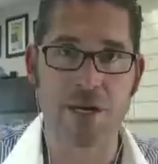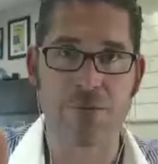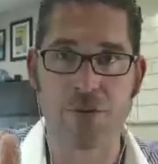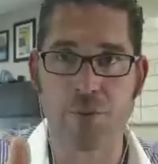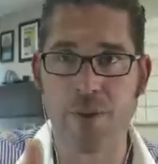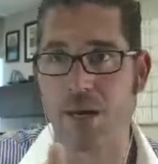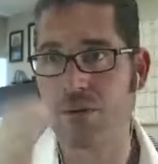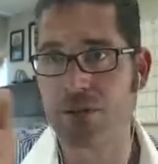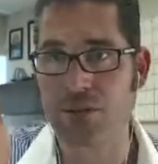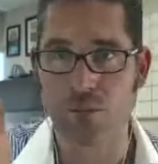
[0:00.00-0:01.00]
for three
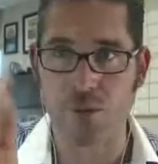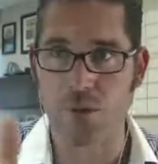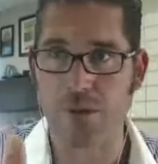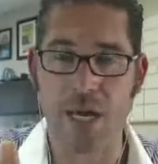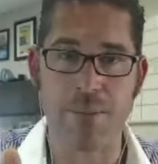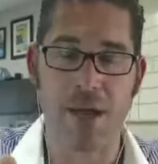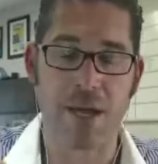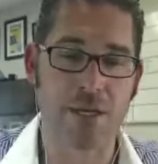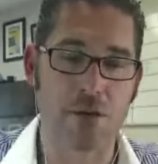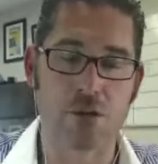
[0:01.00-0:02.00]
hours, you know, came back
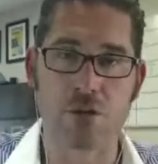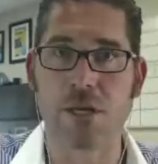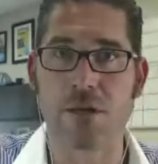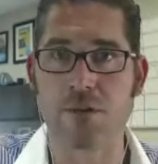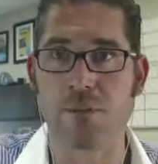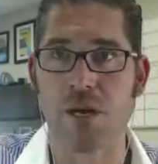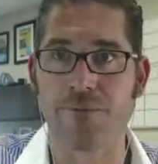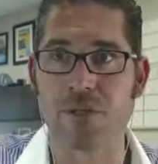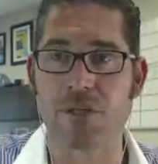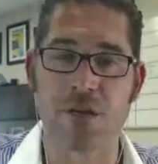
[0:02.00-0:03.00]
here, took care of some
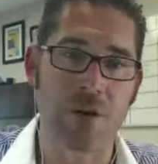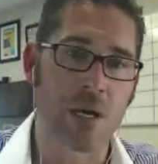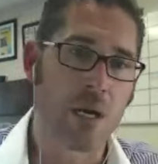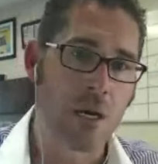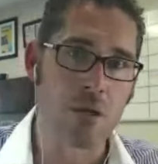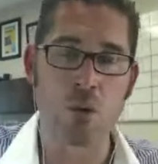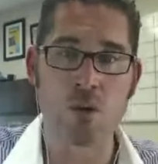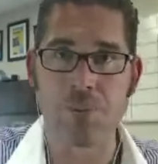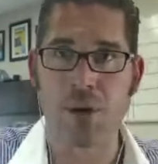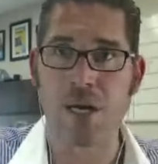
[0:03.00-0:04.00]
office stuff, doing
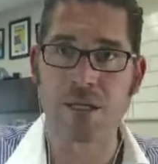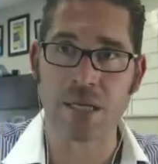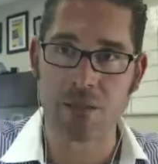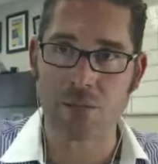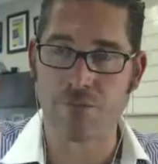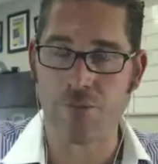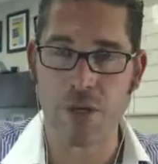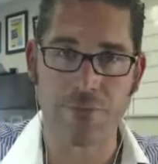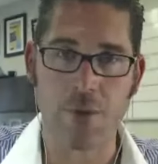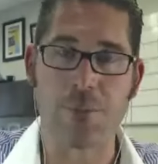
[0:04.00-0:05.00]
the podcast.
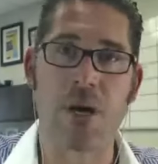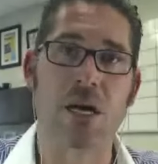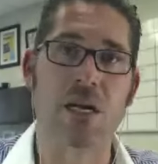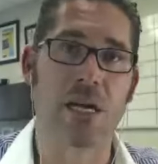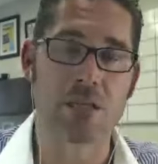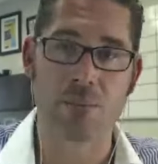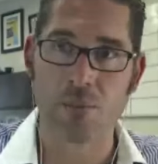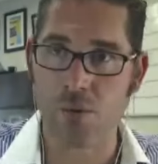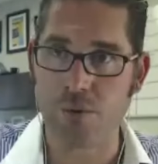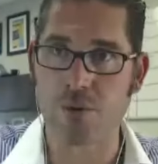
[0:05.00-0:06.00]
Right from the podcast, I'm
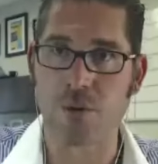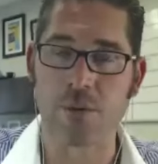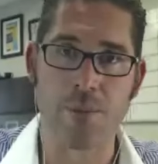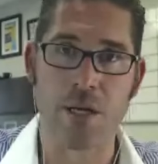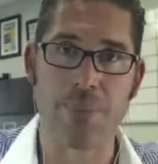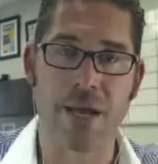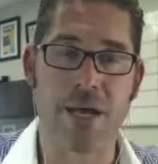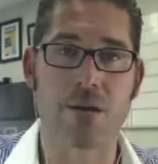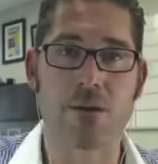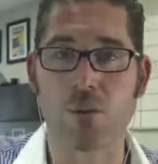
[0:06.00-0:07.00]
going to, a, I'm on a
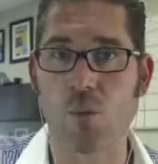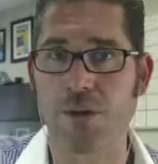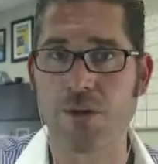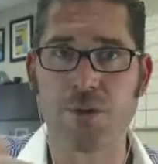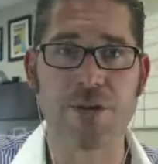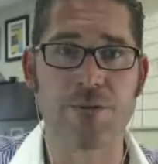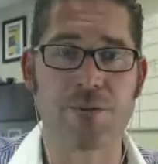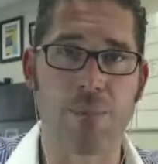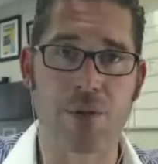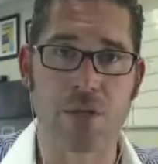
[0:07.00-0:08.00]
panel in Walnut Creek of
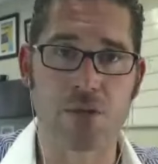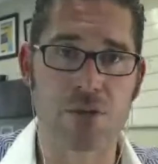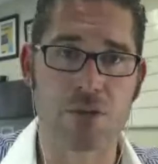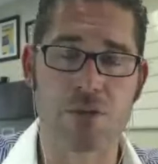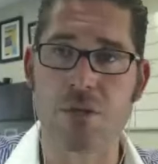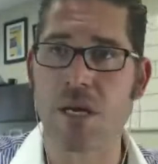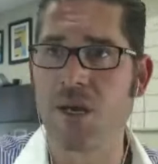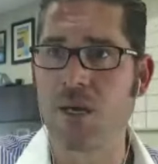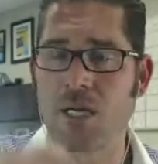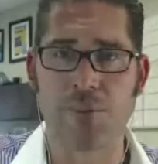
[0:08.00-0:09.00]
top producers.
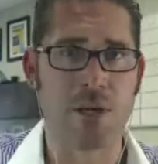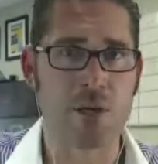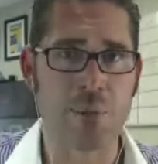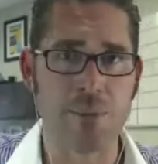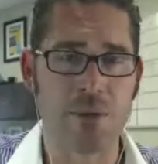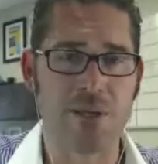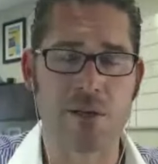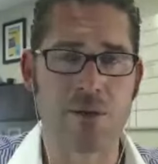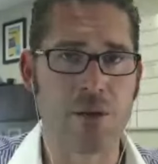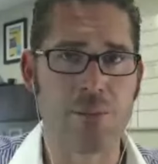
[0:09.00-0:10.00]
Couple hundred people I think
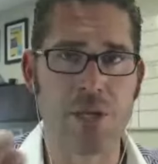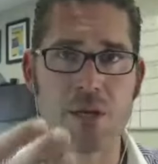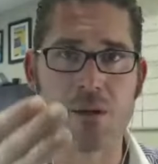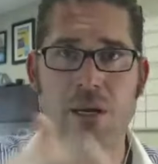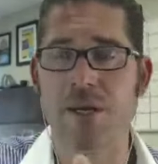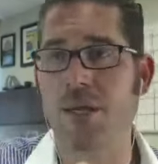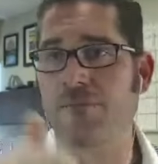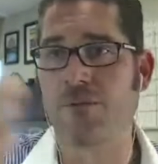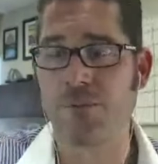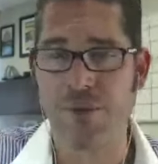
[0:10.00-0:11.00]
are going to be there, and then
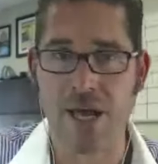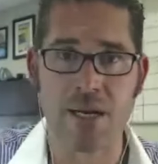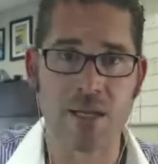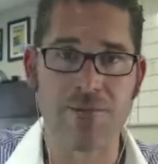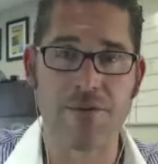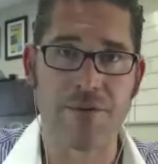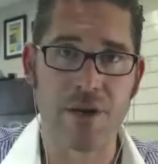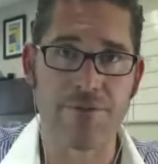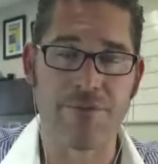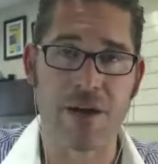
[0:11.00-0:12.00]
from that I leave at
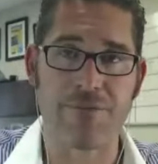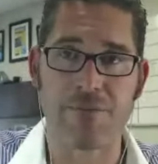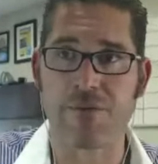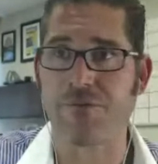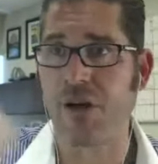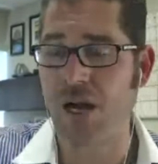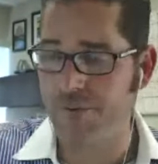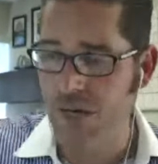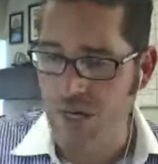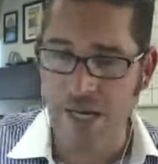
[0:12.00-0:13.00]
five fifty-five.
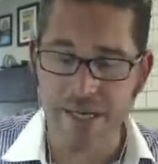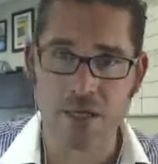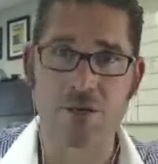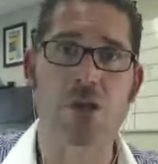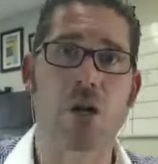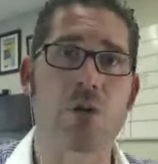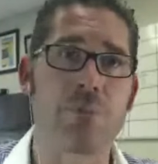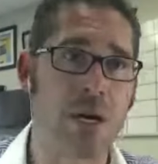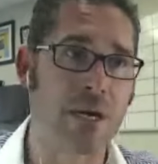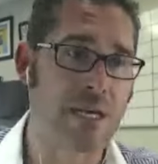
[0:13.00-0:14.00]
I get on the call with
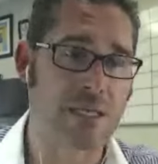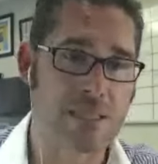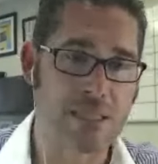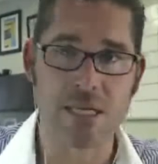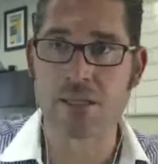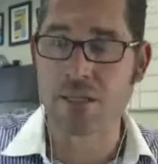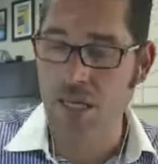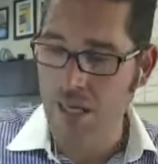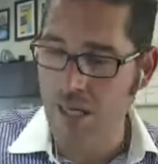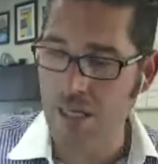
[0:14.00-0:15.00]
Bonnie at six,
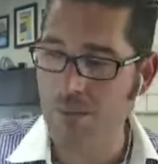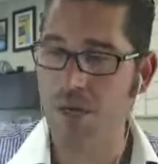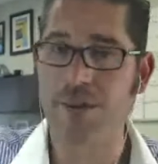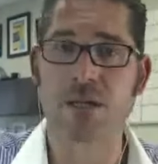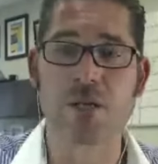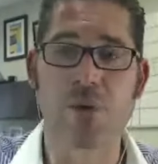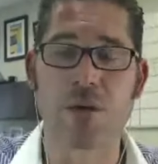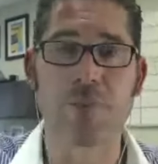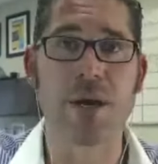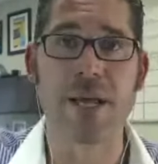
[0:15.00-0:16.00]
and I'm on there till probably
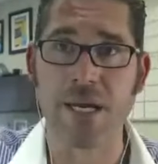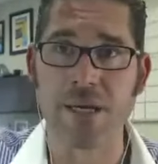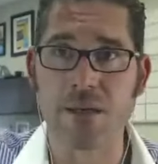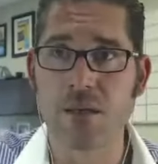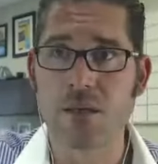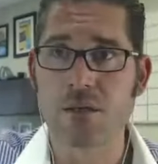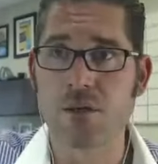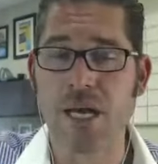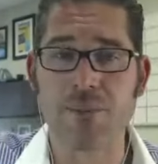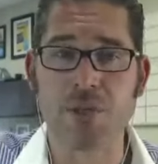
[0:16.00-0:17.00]
about eight. So
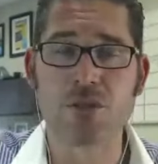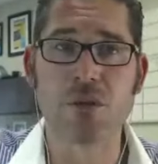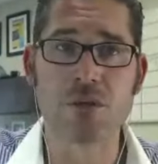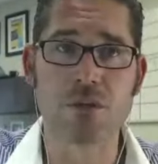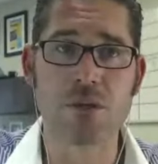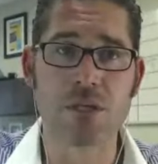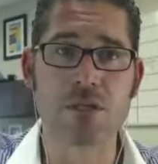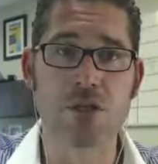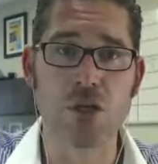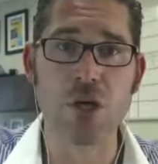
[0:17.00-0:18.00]
yeah, I mean, structure is
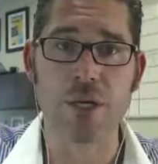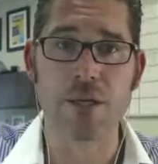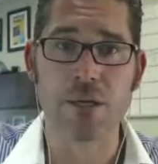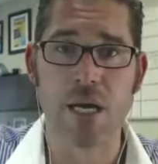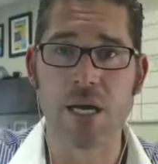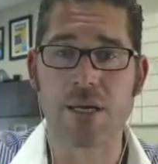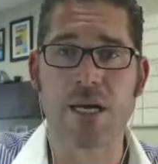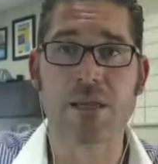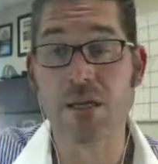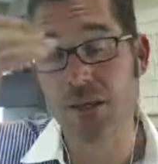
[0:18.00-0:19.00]
good, and I
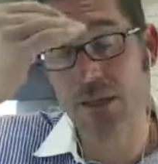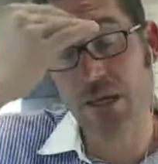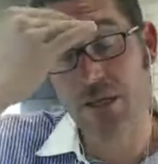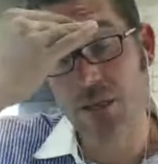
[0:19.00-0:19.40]
think that